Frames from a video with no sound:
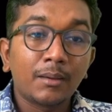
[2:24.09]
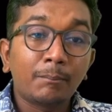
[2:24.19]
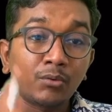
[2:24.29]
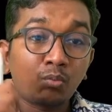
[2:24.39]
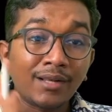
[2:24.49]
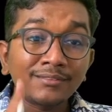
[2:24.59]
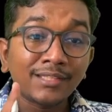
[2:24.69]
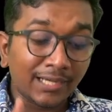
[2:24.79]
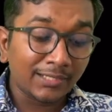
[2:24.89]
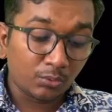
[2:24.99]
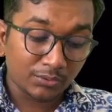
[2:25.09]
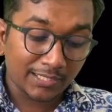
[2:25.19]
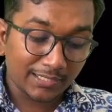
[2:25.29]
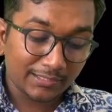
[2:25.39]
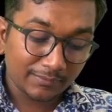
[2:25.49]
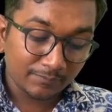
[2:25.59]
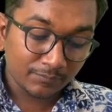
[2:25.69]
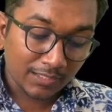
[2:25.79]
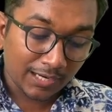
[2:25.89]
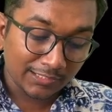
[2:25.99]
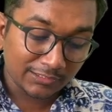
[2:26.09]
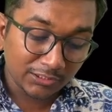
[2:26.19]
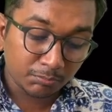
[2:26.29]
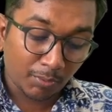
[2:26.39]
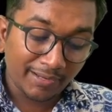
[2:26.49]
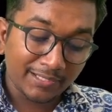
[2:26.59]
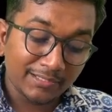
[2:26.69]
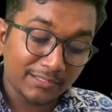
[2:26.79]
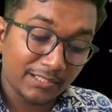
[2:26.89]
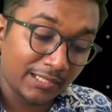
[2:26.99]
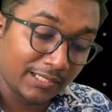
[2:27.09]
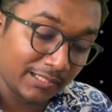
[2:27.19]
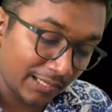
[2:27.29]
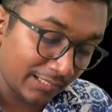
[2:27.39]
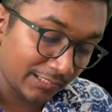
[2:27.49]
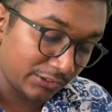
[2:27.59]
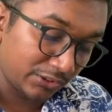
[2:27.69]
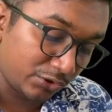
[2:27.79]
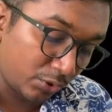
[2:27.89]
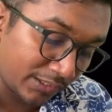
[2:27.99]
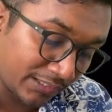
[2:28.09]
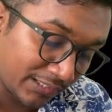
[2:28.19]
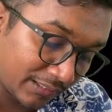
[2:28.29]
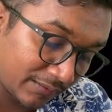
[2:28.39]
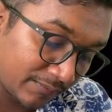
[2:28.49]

But one thing I know, that at this moment, I can just show it here.